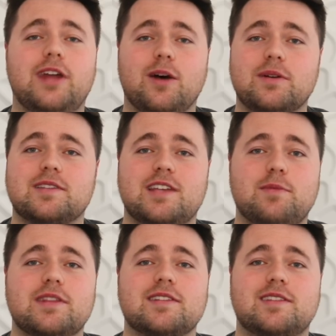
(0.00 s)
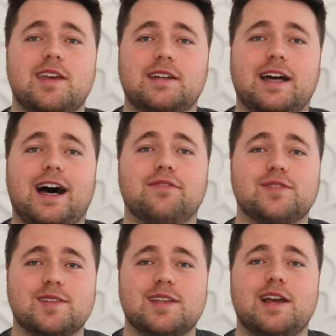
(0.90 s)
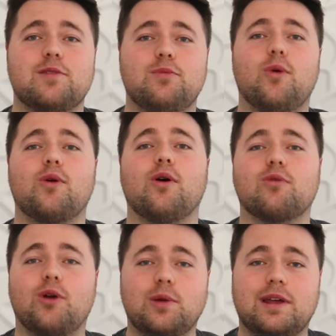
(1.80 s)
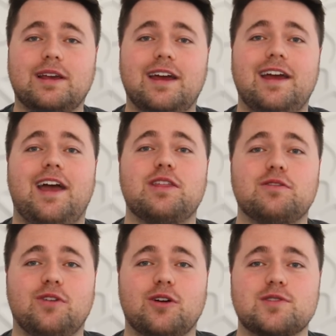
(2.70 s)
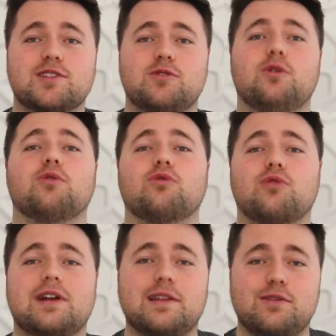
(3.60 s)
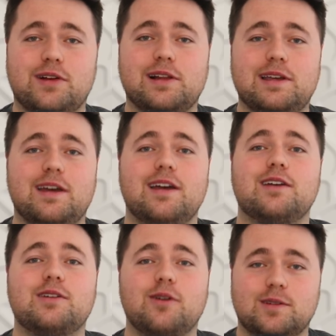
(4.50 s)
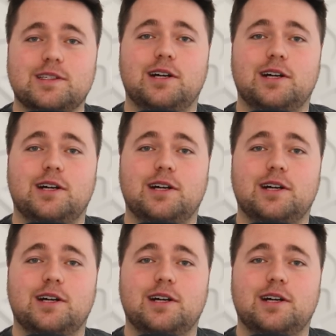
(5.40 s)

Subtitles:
now examine the second half to see how the ball got rolling and the final score really got